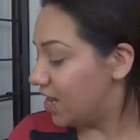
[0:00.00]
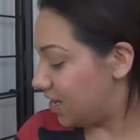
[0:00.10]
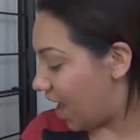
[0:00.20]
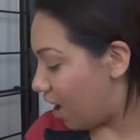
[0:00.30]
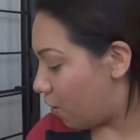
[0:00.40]

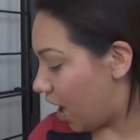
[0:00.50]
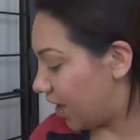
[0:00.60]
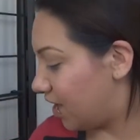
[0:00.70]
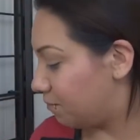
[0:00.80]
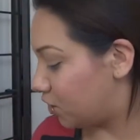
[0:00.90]
now
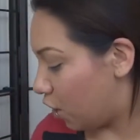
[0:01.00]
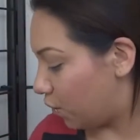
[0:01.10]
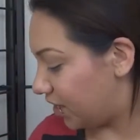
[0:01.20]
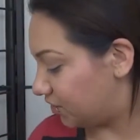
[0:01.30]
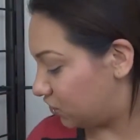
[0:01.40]
I am
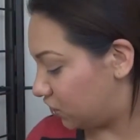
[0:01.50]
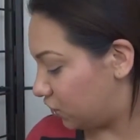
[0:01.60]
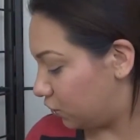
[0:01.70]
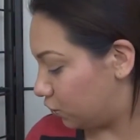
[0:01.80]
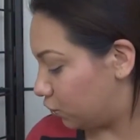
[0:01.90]
going
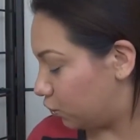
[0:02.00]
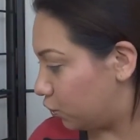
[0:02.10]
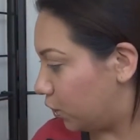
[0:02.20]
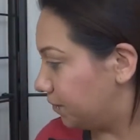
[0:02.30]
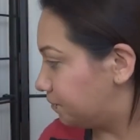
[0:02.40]

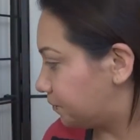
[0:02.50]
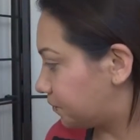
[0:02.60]
to,